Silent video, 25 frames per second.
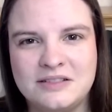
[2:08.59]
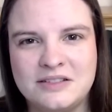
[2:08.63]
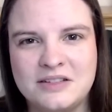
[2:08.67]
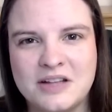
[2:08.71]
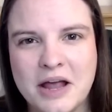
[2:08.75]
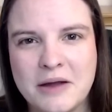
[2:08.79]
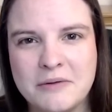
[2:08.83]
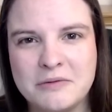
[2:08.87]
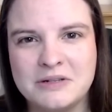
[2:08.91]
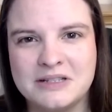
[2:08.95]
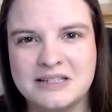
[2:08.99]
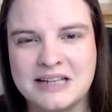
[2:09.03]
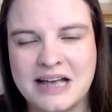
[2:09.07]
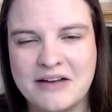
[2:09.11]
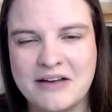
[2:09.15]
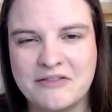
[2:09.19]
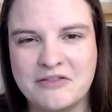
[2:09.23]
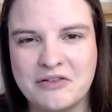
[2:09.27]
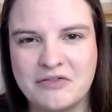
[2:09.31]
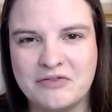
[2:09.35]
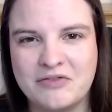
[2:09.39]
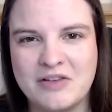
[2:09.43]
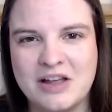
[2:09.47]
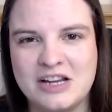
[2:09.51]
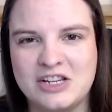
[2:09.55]
don't have
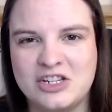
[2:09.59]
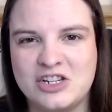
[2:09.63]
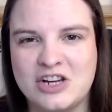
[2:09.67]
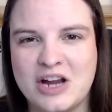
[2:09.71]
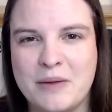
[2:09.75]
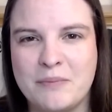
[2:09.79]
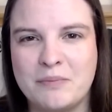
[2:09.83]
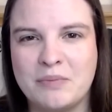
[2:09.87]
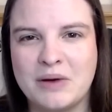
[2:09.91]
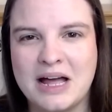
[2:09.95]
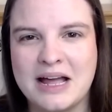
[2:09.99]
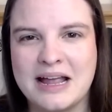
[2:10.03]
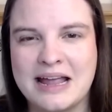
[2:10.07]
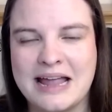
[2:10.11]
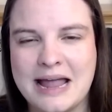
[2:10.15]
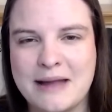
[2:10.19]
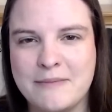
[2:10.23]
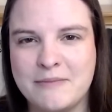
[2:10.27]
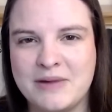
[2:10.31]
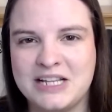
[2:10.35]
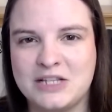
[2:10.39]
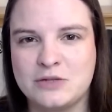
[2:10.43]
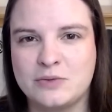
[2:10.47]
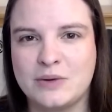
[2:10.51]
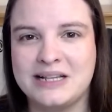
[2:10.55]
a fixture in blank game
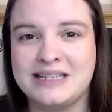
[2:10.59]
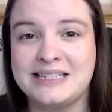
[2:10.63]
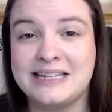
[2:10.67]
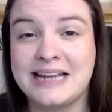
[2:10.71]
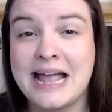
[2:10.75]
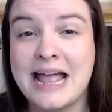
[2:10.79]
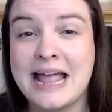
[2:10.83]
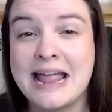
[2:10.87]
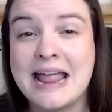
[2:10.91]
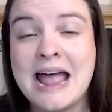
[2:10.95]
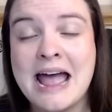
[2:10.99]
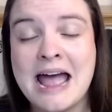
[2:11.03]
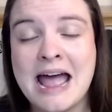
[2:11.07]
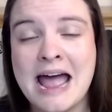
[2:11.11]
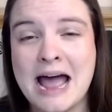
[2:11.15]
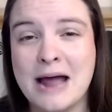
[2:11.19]
week 28,